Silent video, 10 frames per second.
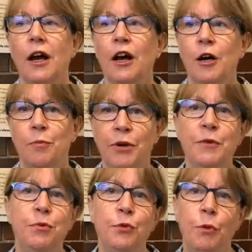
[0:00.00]
uh,
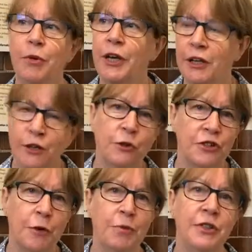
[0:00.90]
people were being
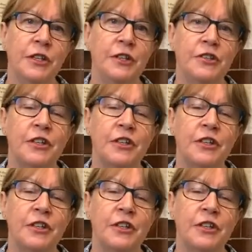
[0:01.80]
locked up in these